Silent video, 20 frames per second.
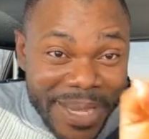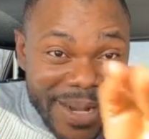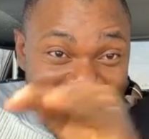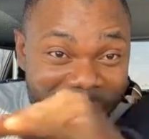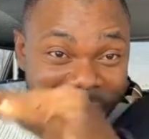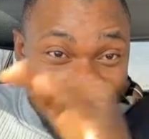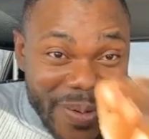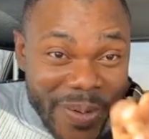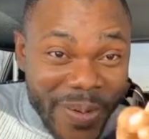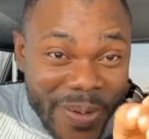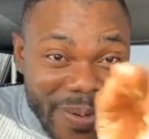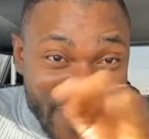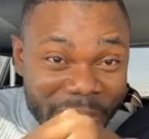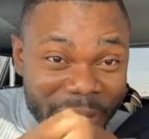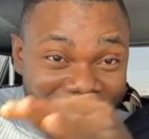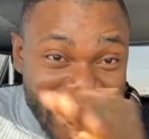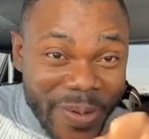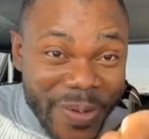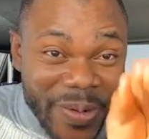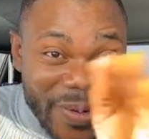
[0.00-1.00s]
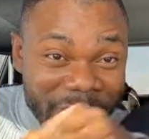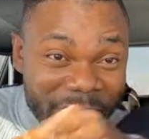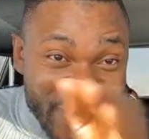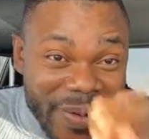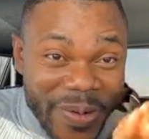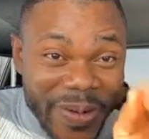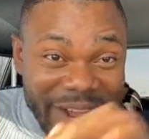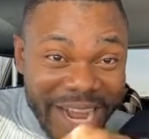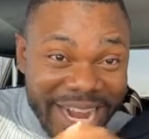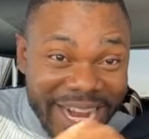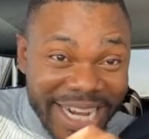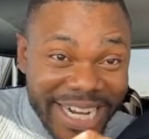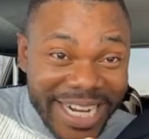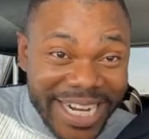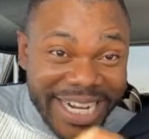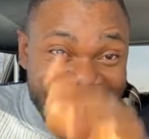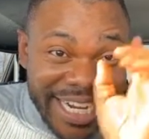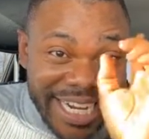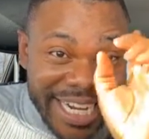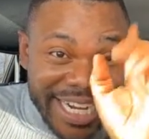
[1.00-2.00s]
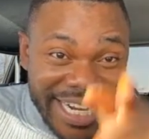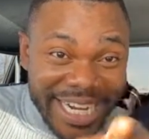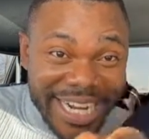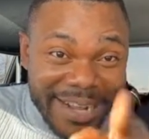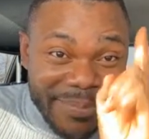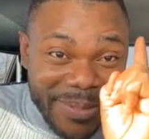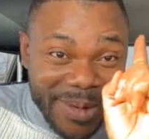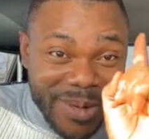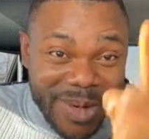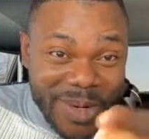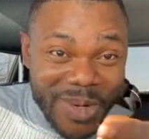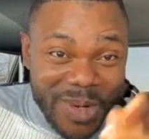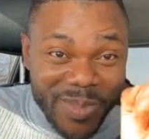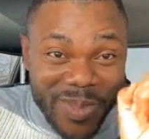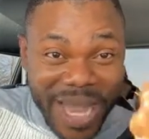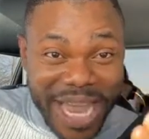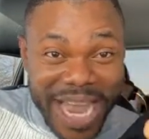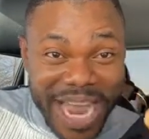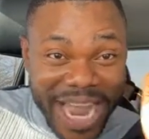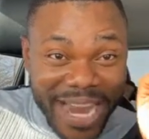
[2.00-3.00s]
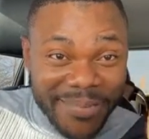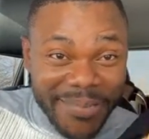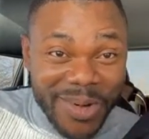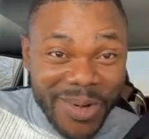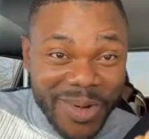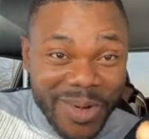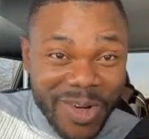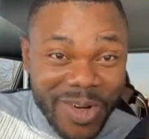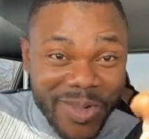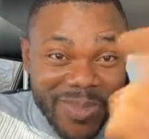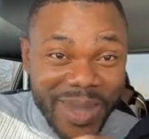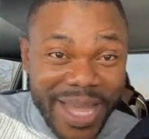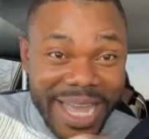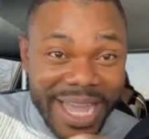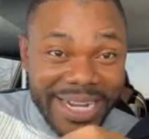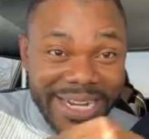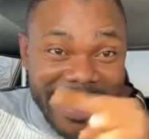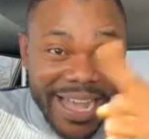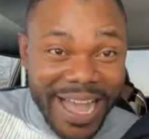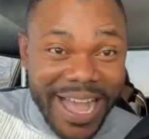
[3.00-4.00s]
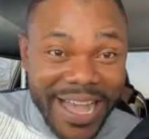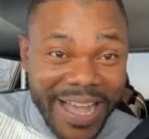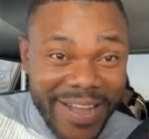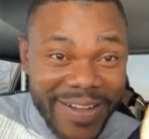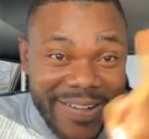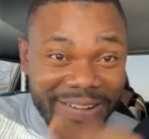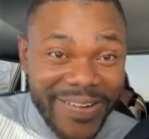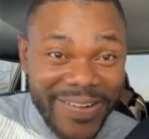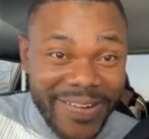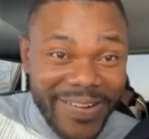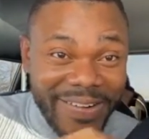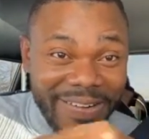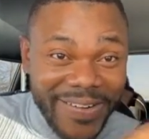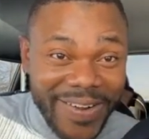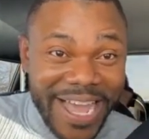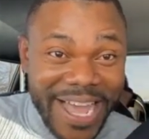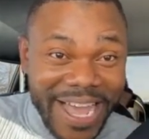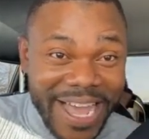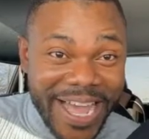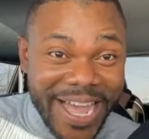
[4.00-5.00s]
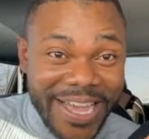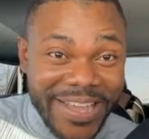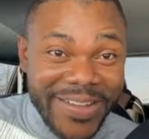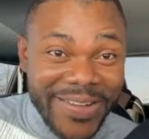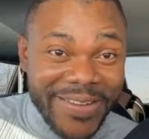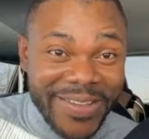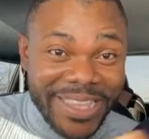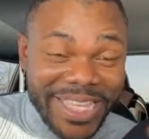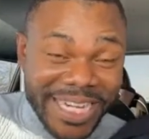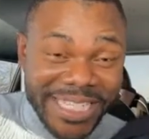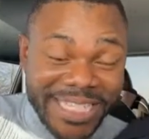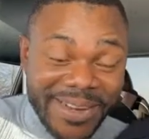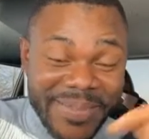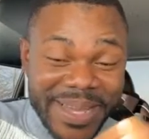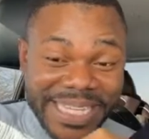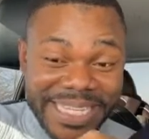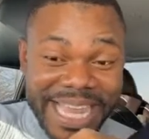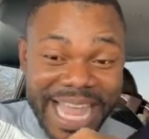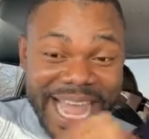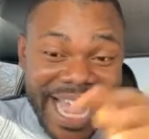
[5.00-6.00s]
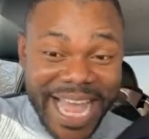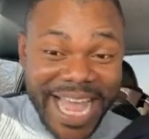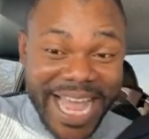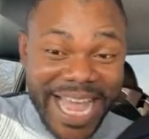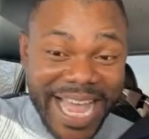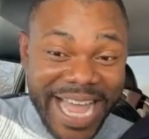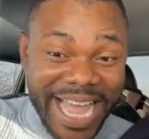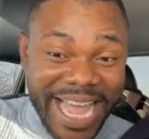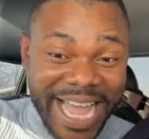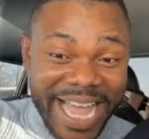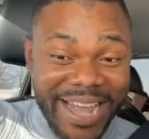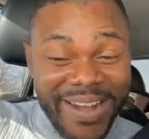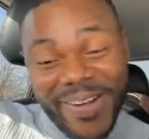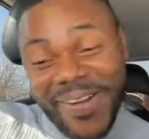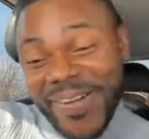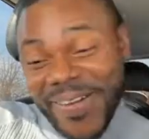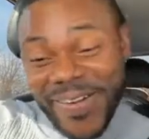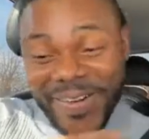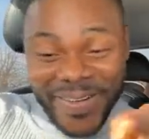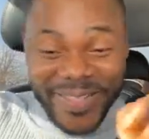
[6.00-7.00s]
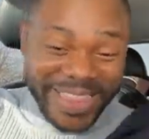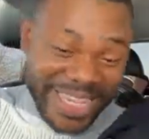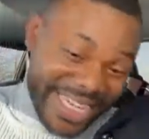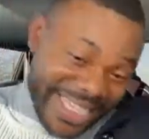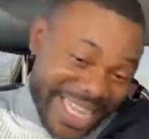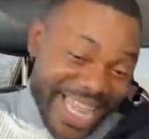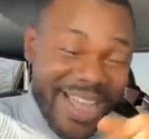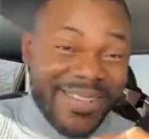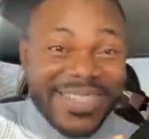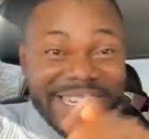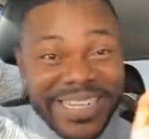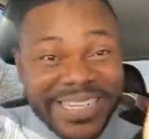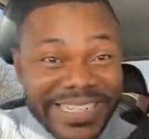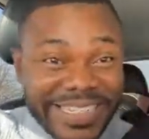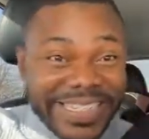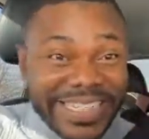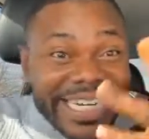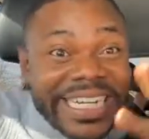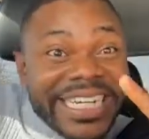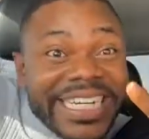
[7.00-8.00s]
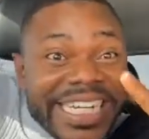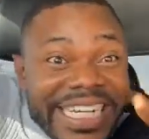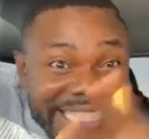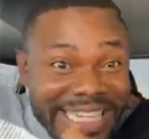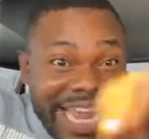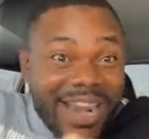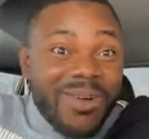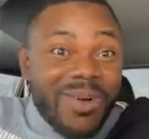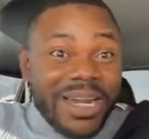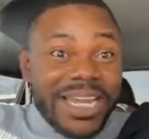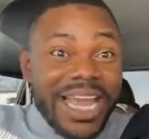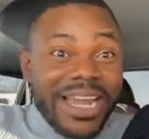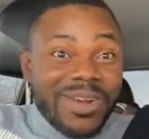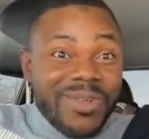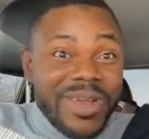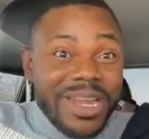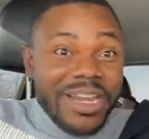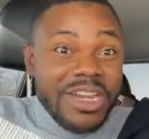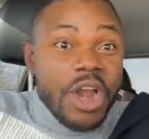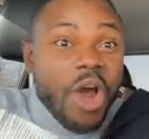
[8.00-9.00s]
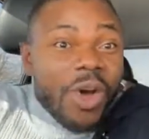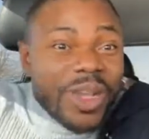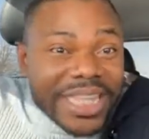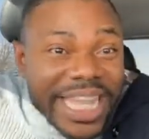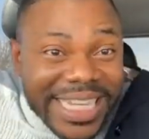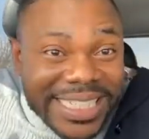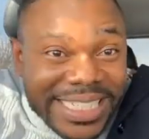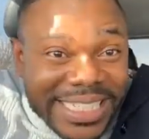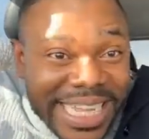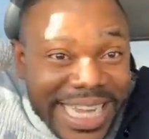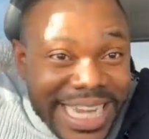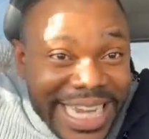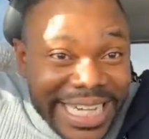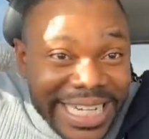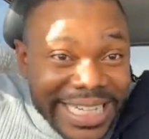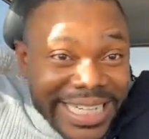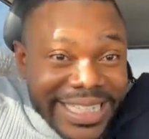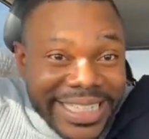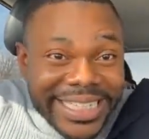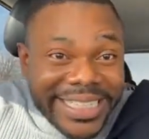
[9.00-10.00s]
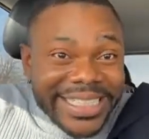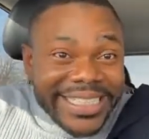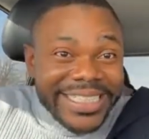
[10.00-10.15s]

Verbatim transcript: Pilolo. Eh? Eh, blue bed. how old are you? Three semester. Oh, no, three times. Eh, eh, eh. Is that not what they are doing? No testing.